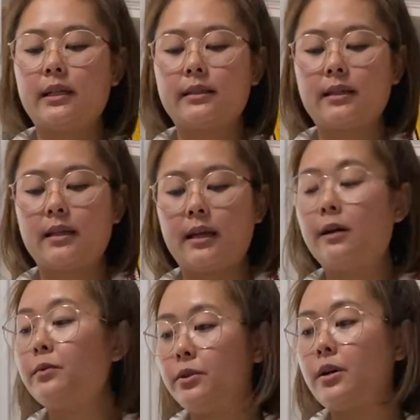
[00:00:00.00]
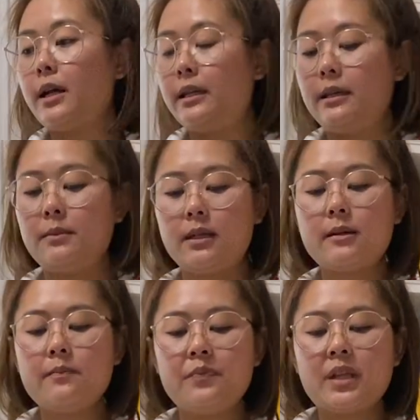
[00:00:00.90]
that's gonna help with your anemia.
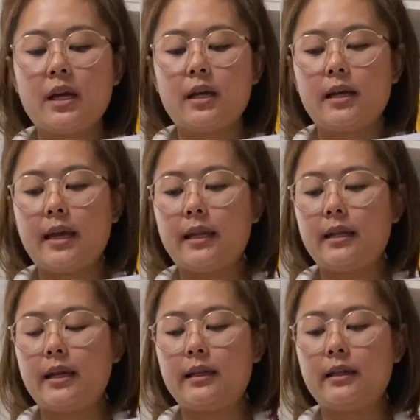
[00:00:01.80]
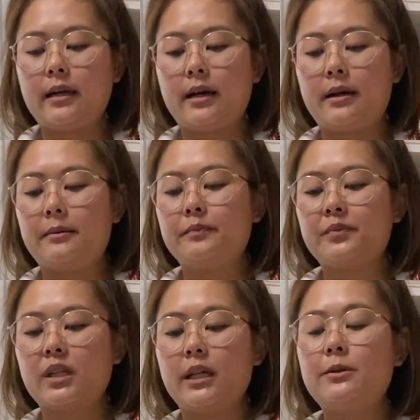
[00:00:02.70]
And then
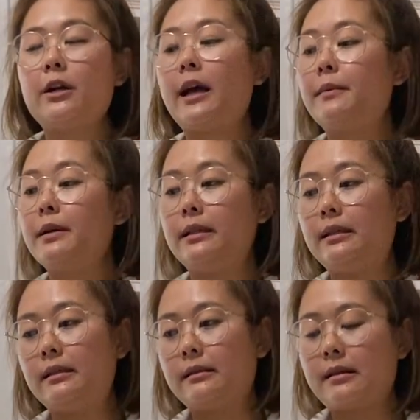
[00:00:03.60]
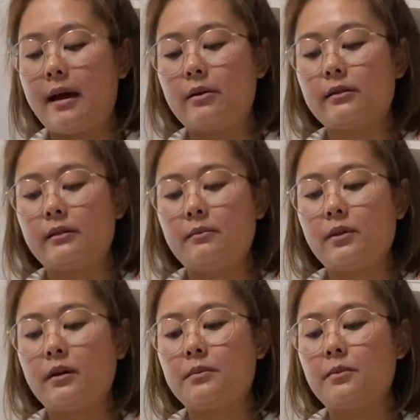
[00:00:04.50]
if you have any sign or
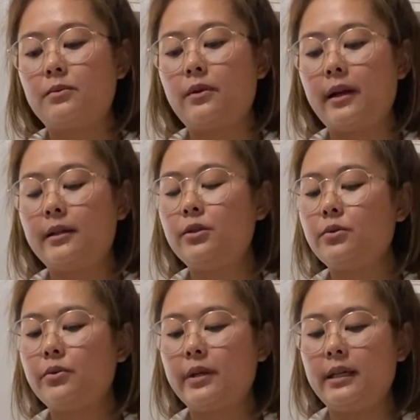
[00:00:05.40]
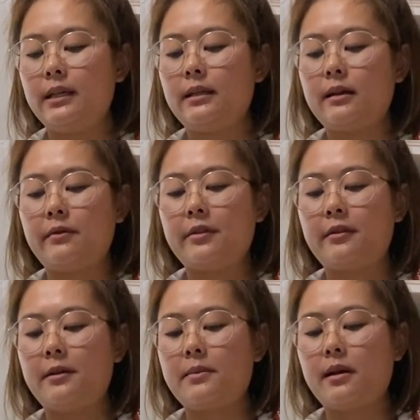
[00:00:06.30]
symptom of red urine,
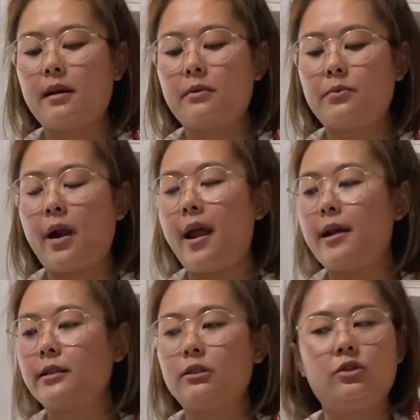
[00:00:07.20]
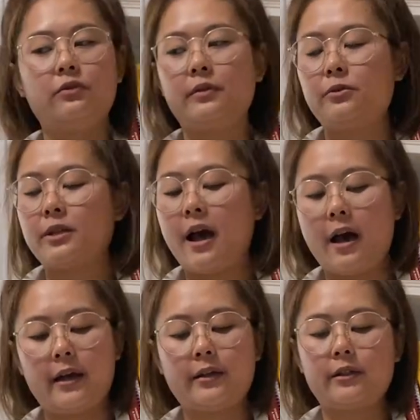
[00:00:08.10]
erythema, rash, and you feel
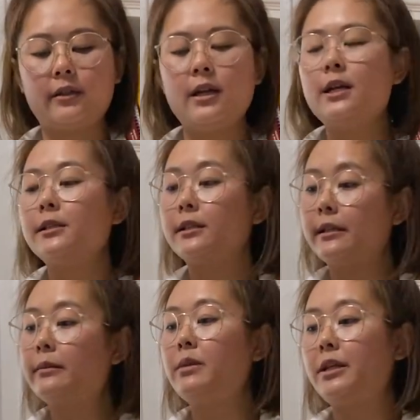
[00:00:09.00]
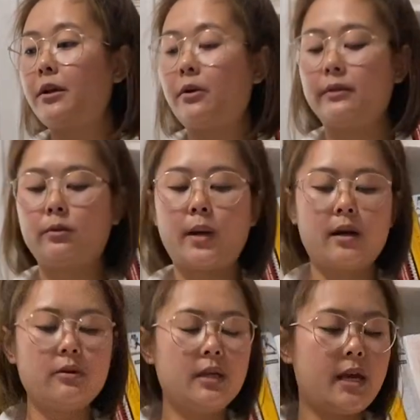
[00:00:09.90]
tired, just let me know as
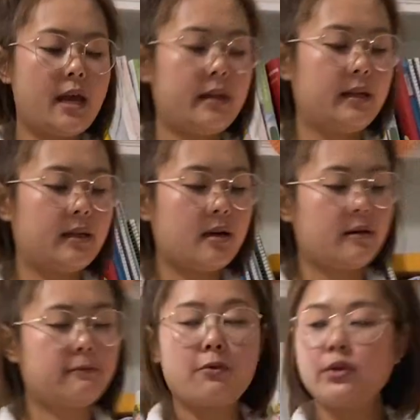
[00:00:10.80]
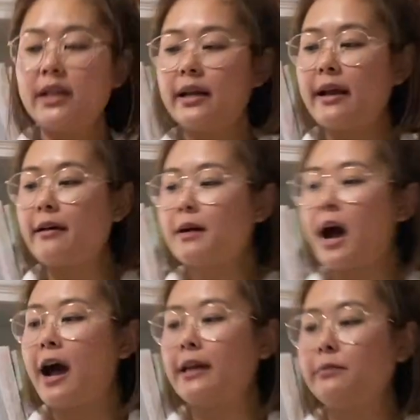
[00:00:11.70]
well. And then food that have
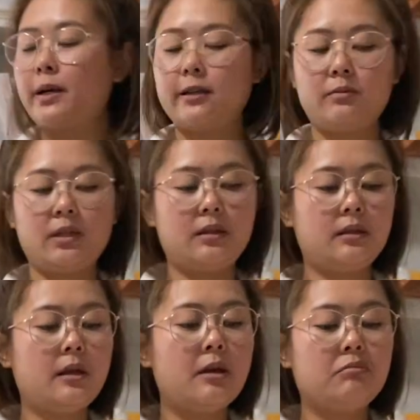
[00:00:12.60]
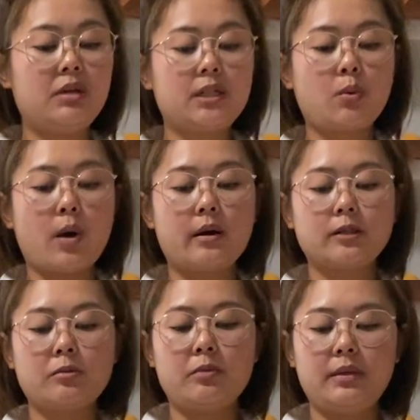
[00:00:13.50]
high in vitamin B12
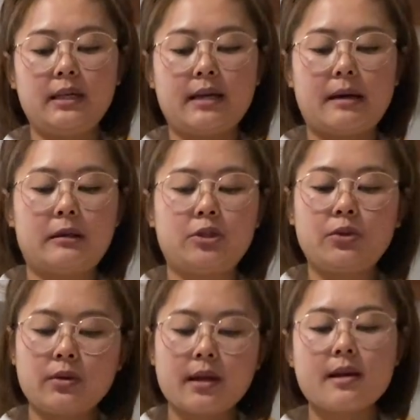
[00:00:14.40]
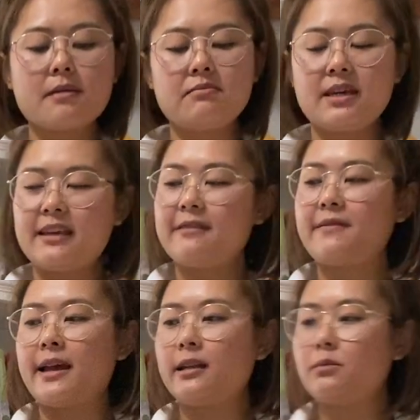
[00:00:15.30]
will be tuna, beef,
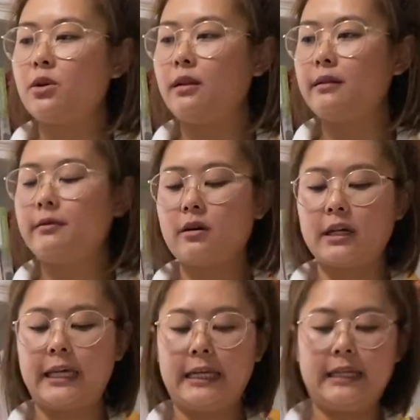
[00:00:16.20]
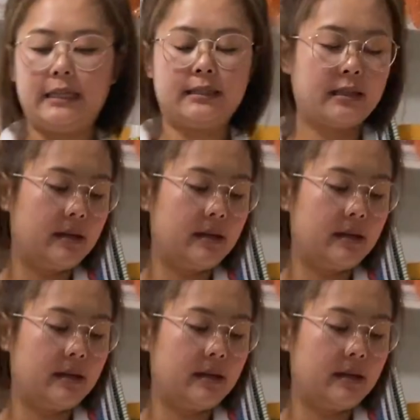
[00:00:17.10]
animal liver, or kidneys.